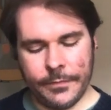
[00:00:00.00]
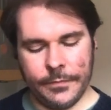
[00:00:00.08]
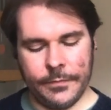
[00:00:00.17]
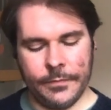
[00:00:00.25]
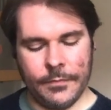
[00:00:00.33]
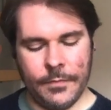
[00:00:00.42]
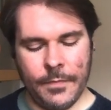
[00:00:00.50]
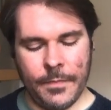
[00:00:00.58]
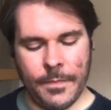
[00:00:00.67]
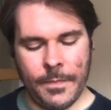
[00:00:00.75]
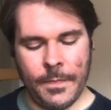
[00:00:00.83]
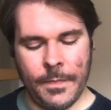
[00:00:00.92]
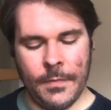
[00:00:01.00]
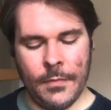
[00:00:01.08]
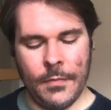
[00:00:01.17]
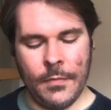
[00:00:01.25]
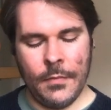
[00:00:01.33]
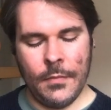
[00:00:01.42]

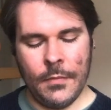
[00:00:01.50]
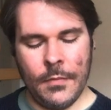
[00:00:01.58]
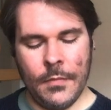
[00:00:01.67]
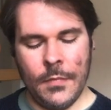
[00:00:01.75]
(silence)